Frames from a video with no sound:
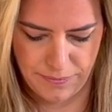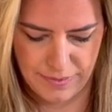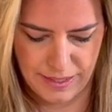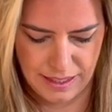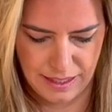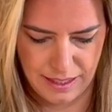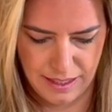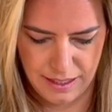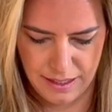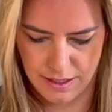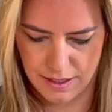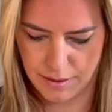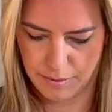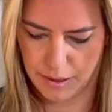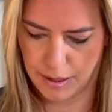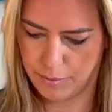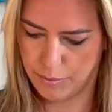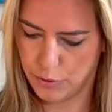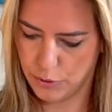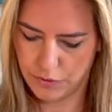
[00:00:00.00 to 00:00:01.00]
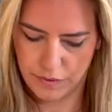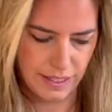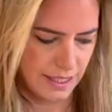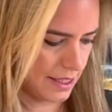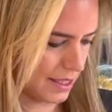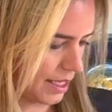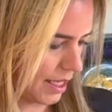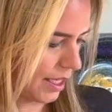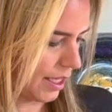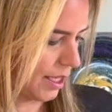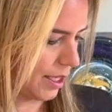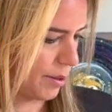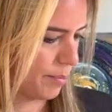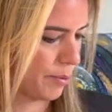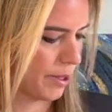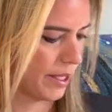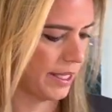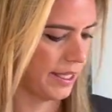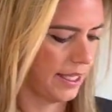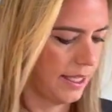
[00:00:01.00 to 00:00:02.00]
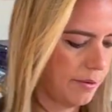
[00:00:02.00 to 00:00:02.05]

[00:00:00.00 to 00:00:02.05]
So I'm going to move this up. I